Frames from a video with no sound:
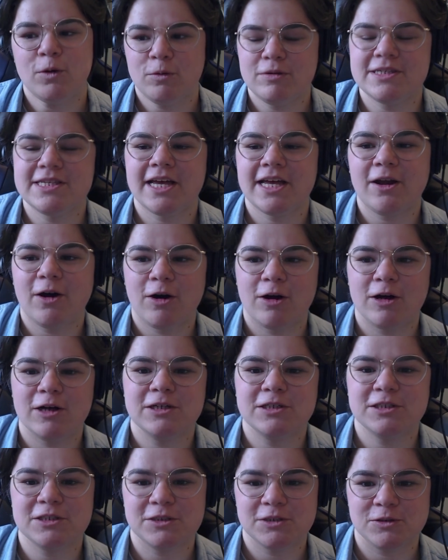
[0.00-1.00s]
Was that hard
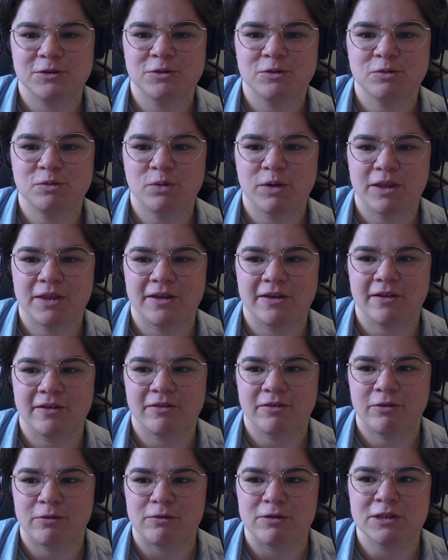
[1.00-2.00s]
to do with a
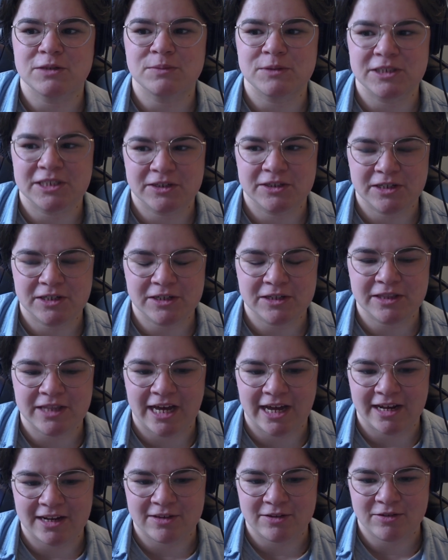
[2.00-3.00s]
source material
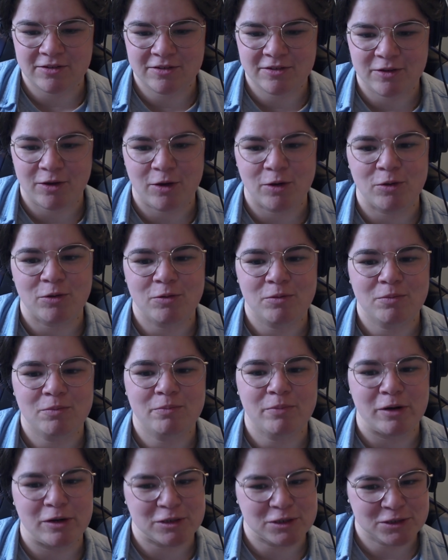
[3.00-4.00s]
that is so
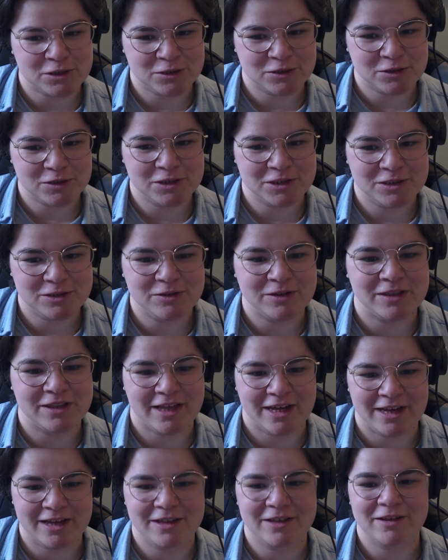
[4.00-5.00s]
personal to you and
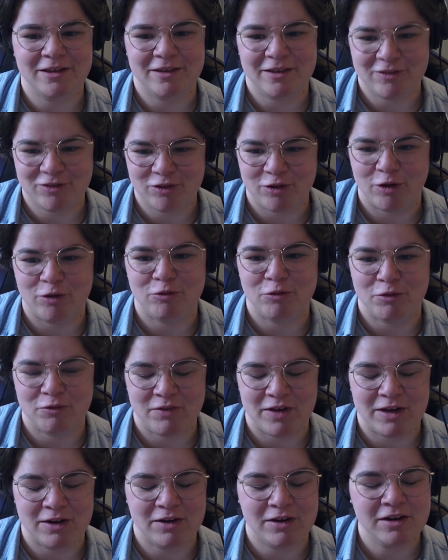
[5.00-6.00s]
like so
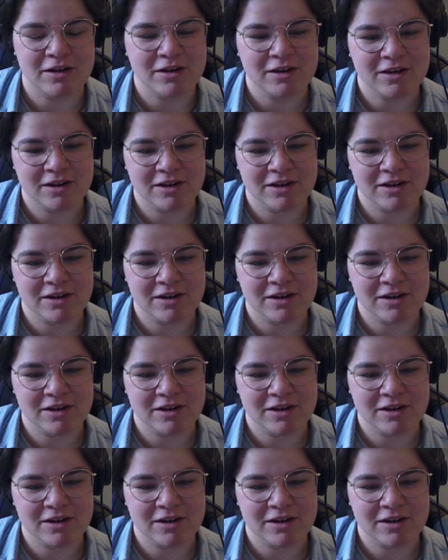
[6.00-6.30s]
revered?